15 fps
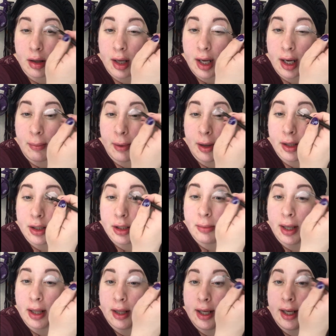Get up onto
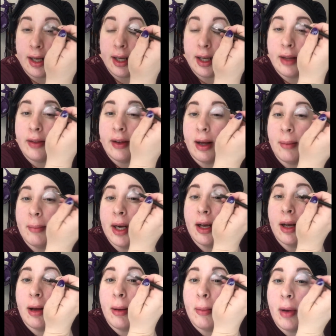my lid, and then I'm gonna
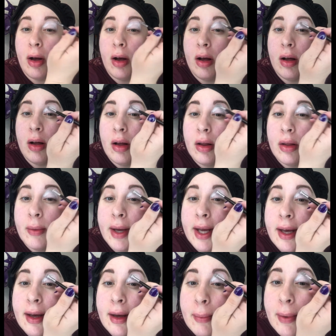come all the
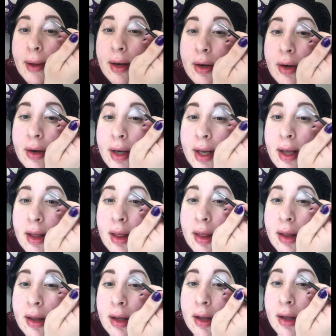way up
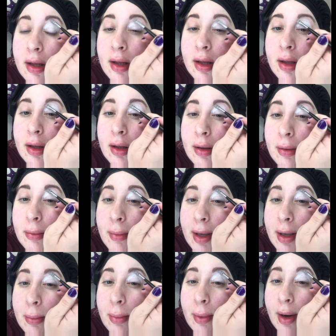underneath
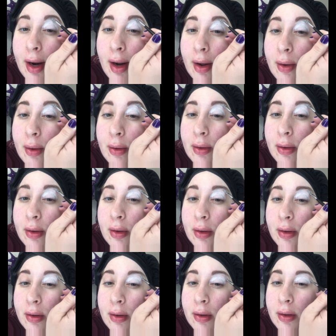my brow
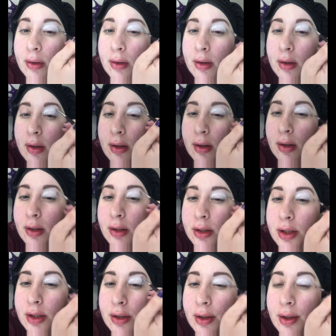
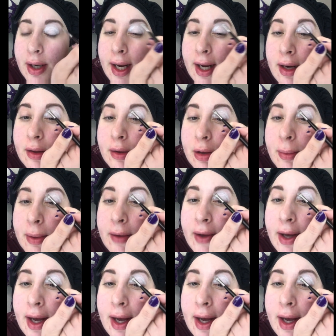to create a little bit of a